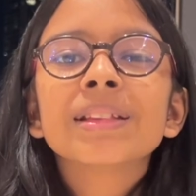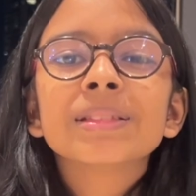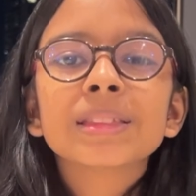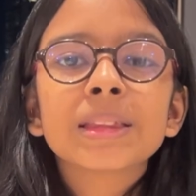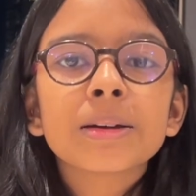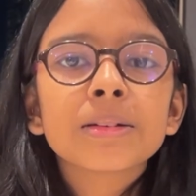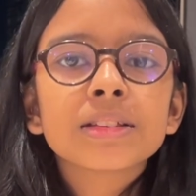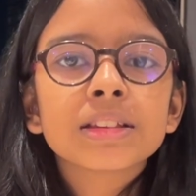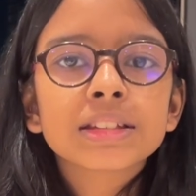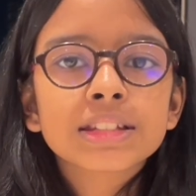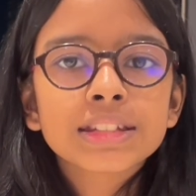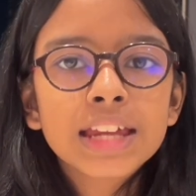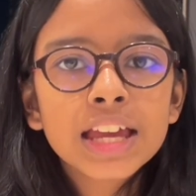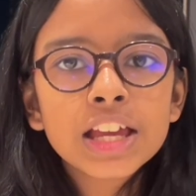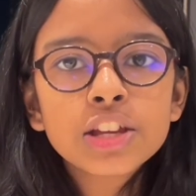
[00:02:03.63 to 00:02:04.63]
the
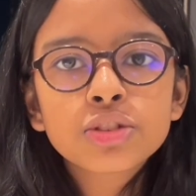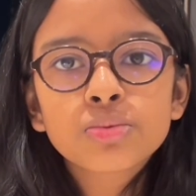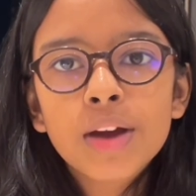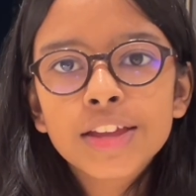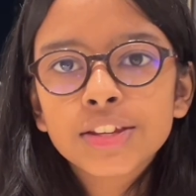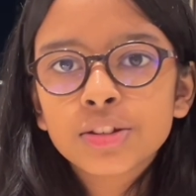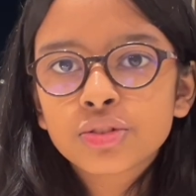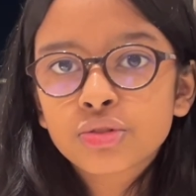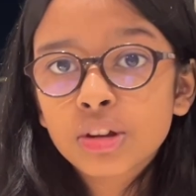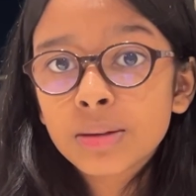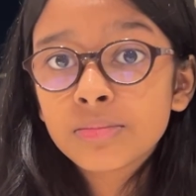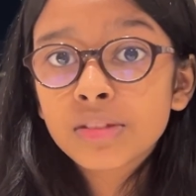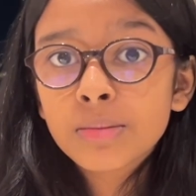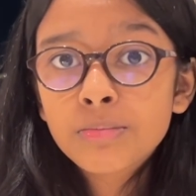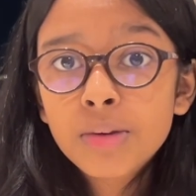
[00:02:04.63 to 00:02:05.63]
stage where you
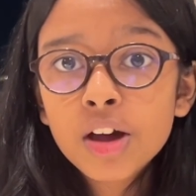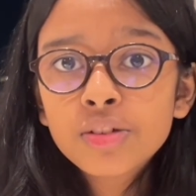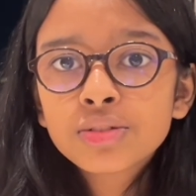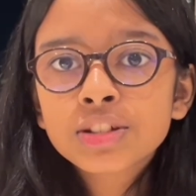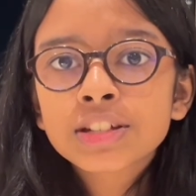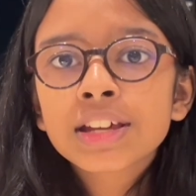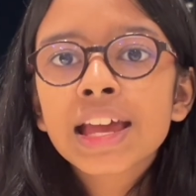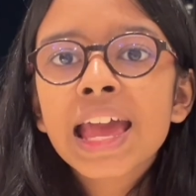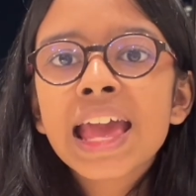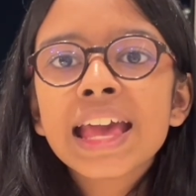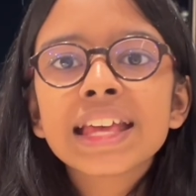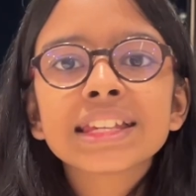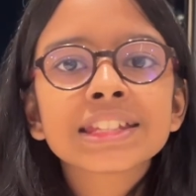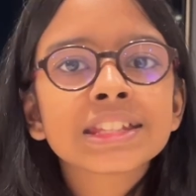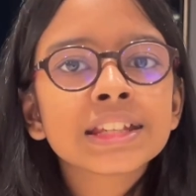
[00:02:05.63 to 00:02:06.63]
dream the most
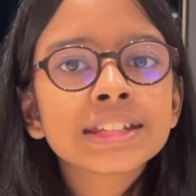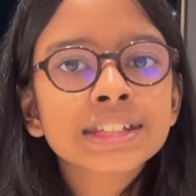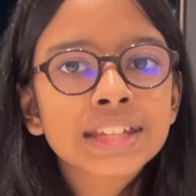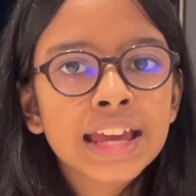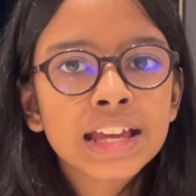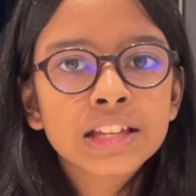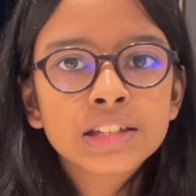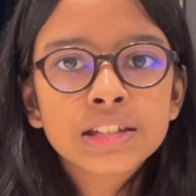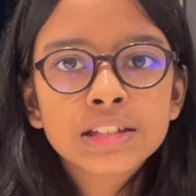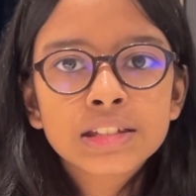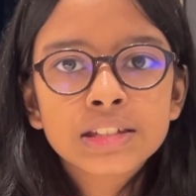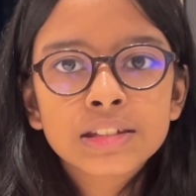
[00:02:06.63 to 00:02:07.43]
is the stage